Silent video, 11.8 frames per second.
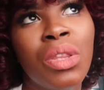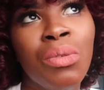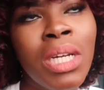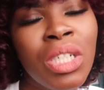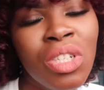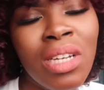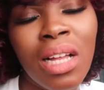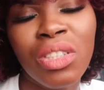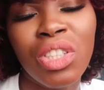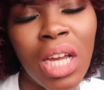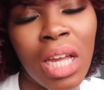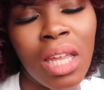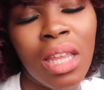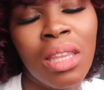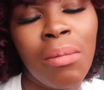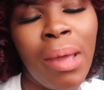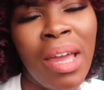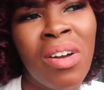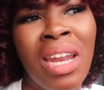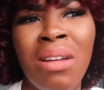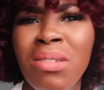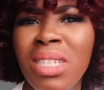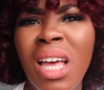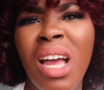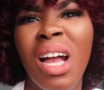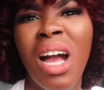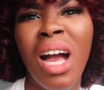a $300 check in the mail, and I was like,